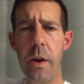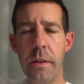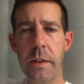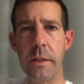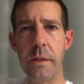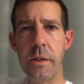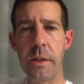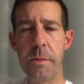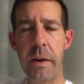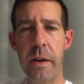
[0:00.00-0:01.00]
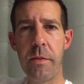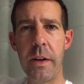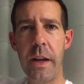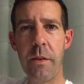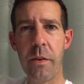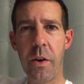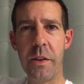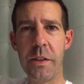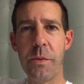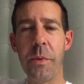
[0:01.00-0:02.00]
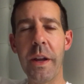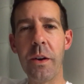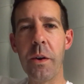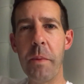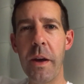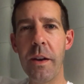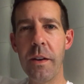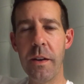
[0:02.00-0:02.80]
This is just about every day, regardless of when I go to bed.